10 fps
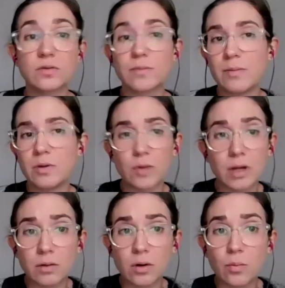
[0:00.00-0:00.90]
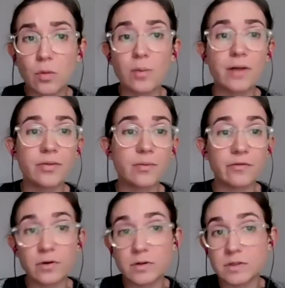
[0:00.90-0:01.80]
or maybe read a little more about them
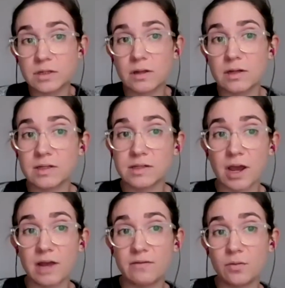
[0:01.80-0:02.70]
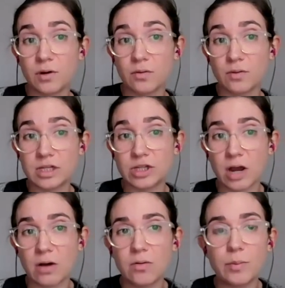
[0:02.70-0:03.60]
first and then decide if you want to reach out.